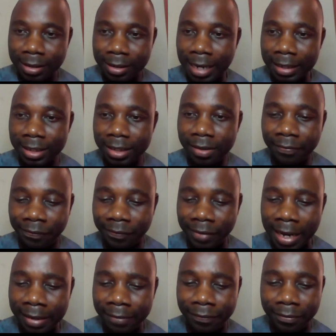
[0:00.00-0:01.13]
That is the
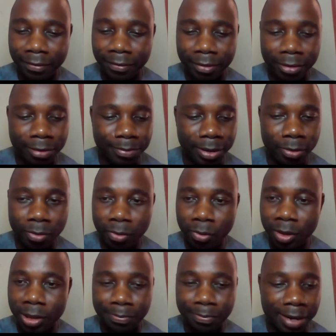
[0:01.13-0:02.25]
5W. Who
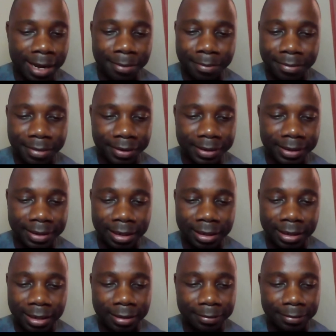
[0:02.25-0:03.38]
is Prime
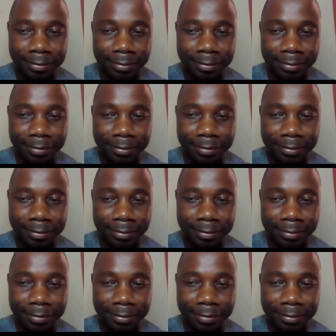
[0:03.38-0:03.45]
Researcher?